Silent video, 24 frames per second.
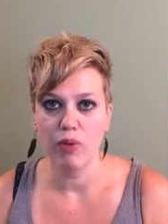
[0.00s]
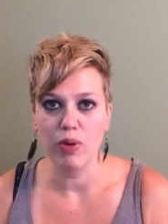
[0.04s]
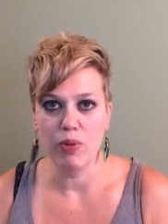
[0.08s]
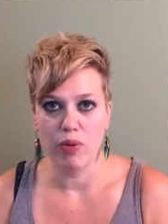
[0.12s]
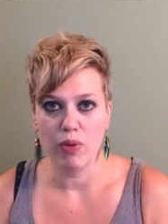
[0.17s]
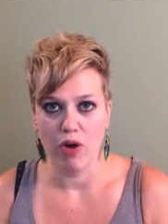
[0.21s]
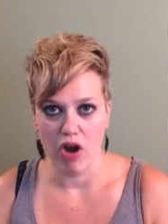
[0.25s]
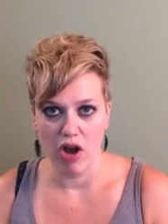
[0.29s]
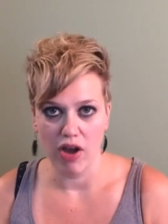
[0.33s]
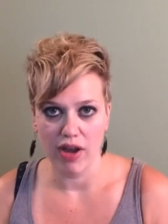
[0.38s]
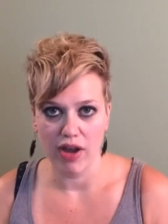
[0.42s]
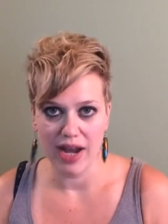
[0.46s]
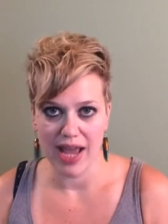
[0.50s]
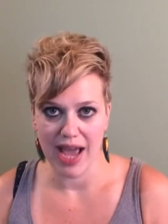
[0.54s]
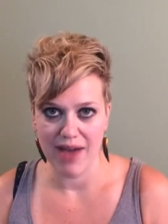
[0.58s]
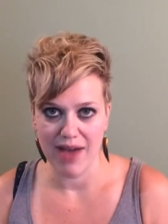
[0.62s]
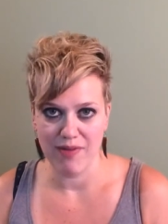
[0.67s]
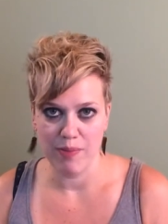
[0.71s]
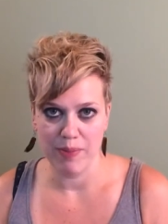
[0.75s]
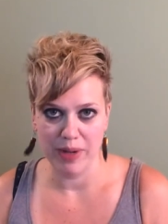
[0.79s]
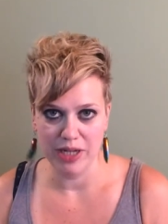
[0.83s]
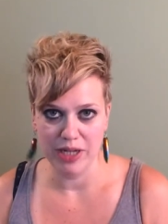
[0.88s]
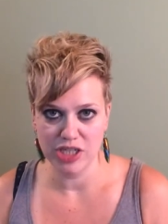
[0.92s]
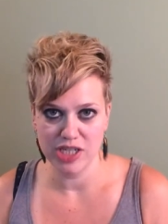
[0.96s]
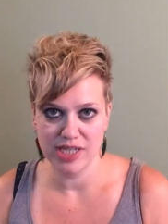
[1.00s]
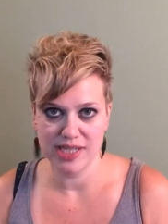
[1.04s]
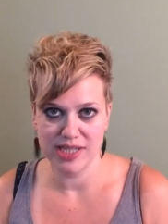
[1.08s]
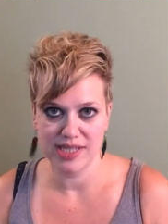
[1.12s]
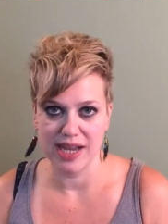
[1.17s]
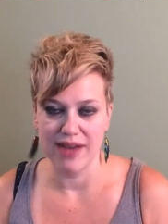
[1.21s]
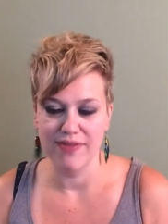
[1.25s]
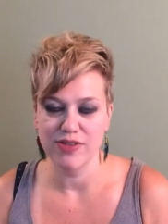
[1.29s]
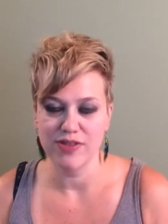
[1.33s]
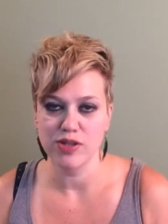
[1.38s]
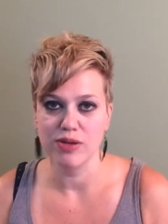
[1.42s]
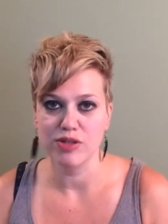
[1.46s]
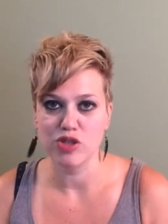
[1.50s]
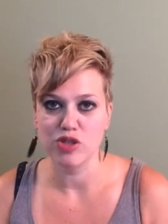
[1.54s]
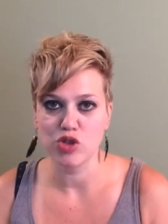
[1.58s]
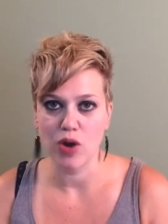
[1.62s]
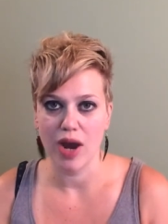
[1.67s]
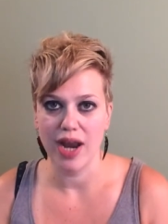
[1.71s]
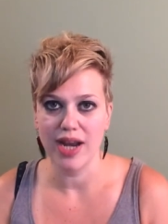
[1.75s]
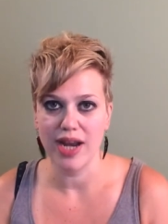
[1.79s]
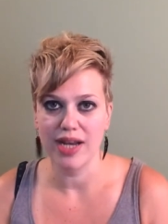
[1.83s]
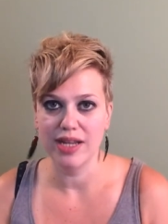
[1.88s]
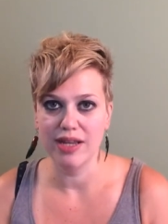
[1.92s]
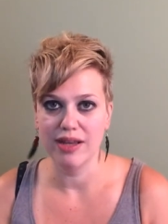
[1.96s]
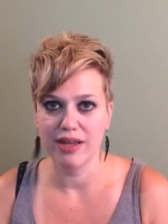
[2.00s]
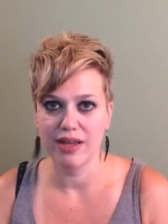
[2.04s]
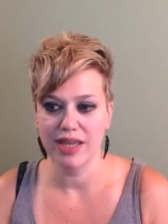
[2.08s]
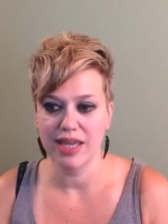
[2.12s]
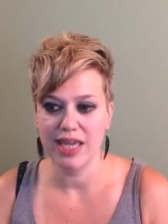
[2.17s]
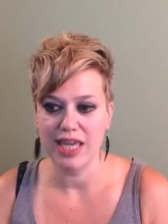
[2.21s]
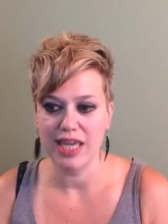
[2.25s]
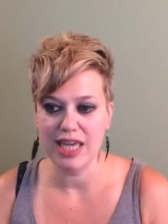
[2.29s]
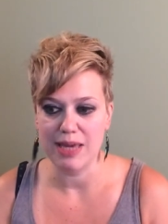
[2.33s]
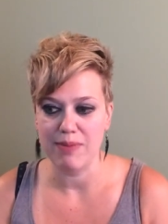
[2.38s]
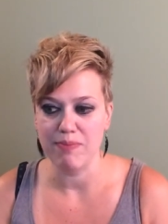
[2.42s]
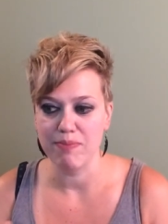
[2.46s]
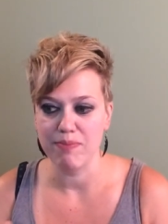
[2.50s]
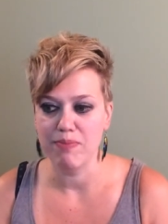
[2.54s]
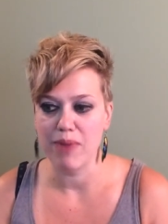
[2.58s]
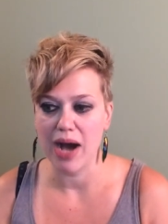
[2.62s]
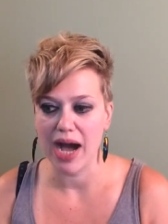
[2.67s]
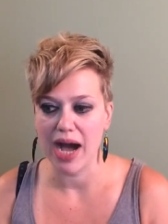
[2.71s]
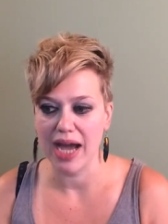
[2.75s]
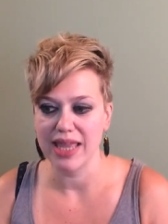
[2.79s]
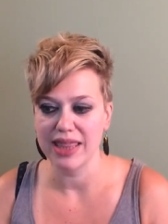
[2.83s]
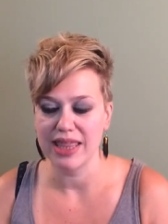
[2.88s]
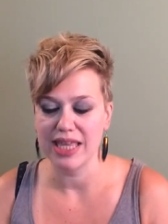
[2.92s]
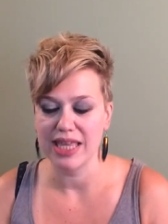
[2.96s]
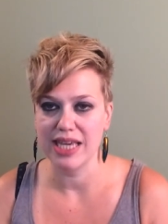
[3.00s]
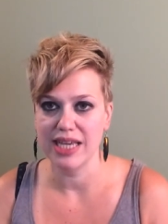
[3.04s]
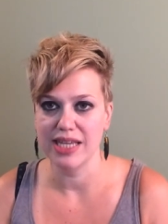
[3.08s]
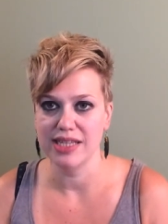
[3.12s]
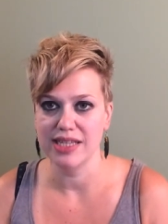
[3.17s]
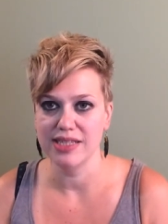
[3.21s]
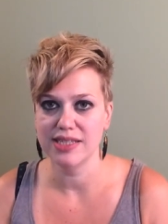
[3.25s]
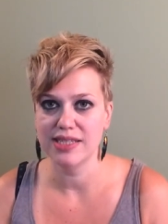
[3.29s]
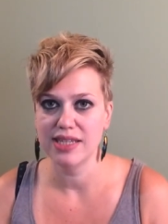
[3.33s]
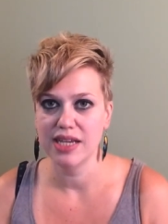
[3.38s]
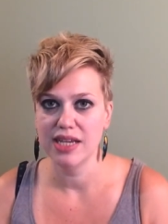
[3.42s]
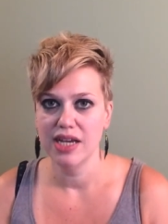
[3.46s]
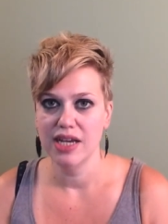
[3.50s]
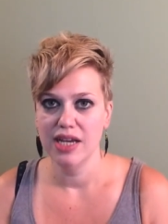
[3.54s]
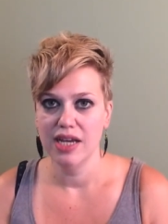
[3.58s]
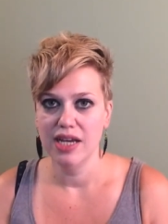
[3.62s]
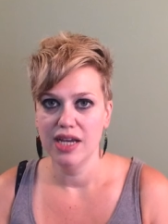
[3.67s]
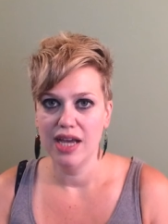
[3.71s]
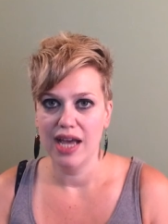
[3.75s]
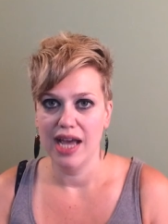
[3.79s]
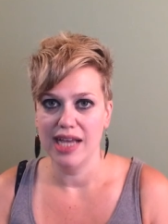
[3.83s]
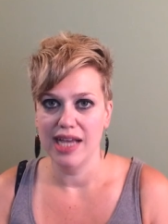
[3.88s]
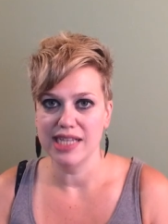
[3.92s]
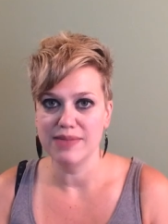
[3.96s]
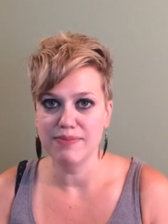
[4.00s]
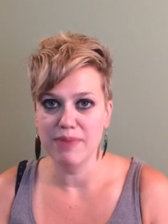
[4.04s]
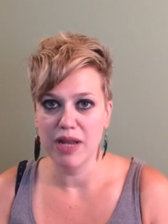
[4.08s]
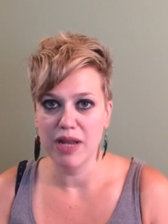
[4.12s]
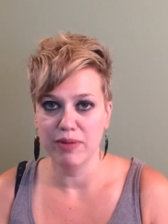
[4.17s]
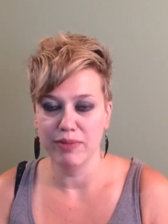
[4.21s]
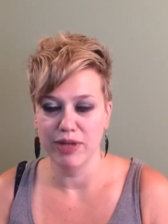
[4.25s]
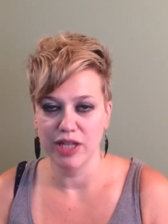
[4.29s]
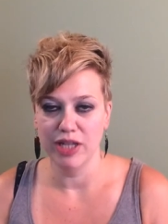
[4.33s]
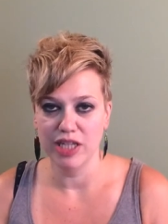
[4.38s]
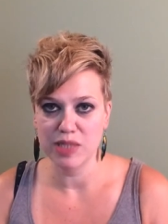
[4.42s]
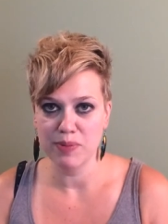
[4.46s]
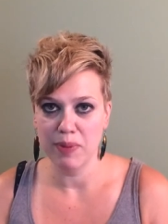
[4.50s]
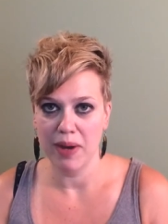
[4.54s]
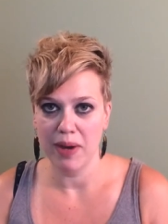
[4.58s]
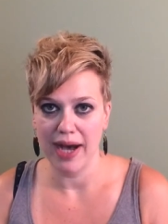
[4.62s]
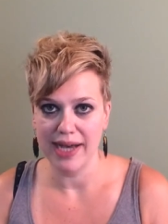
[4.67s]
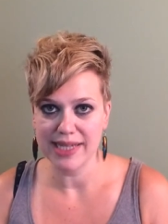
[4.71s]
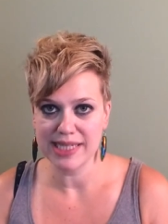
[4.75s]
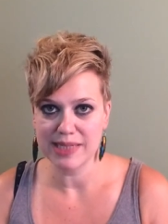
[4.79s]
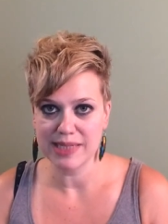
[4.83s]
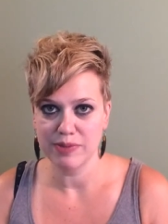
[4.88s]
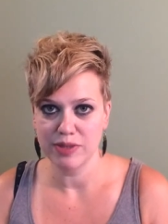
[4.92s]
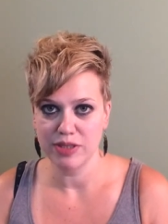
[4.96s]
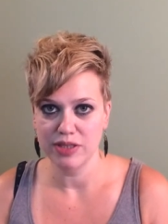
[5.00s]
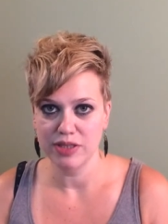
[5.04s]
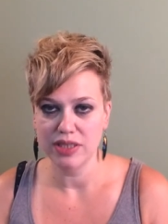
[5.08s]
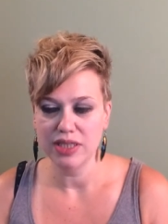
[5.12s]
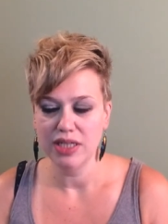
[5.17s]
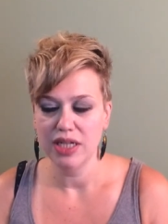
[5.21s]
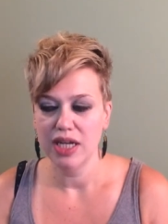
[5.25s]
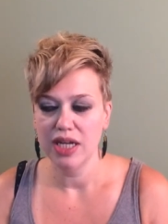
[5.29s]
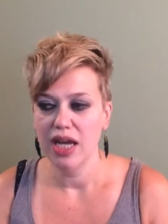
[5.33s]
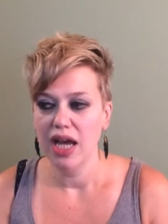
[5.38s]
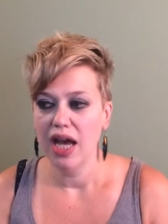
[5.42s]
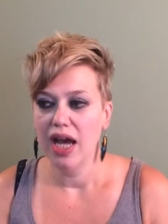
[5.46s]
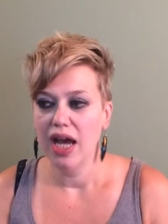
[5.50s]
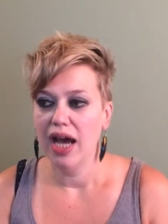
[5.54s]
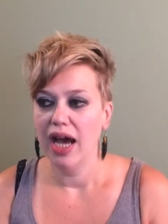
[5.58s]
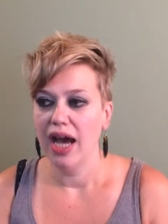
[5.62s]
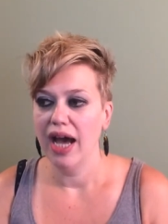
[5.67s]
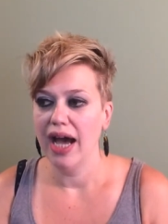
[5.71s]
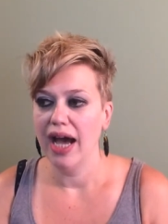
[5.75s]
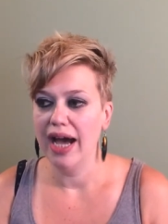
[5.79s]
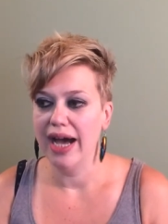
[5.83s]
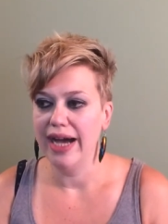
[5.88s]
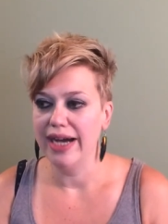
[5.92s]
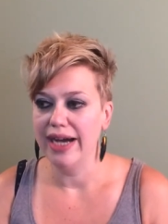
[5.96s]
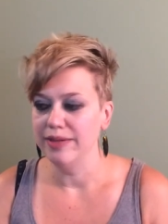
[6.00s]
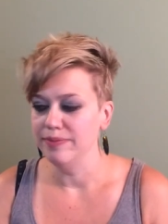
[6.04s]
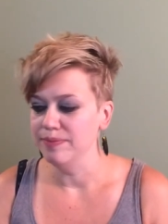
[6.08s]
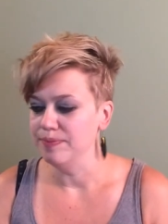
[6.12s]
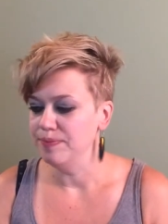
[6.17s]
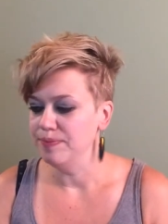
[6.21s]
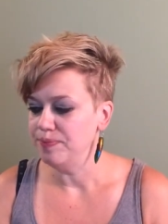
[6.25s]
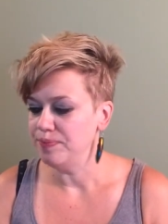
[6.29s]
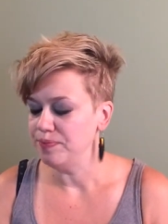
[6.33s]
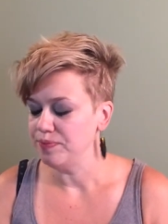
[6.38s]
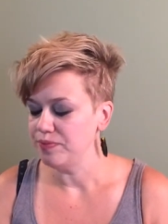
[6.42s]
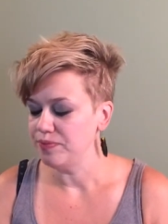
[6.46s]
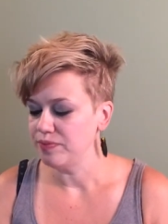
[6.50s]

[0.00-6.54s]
We were all going to have a bunch of stuff, so I was trying to keep my things as minimal as possible. Um,